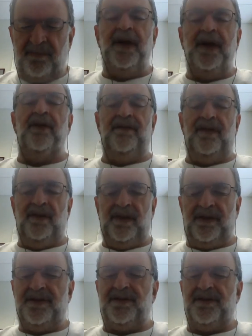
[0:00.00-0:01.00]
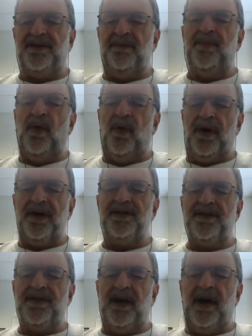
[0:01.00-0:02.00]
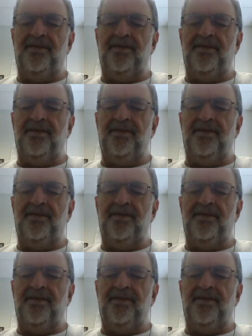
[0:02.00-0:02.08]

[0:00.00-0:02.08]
the peer review literature supports.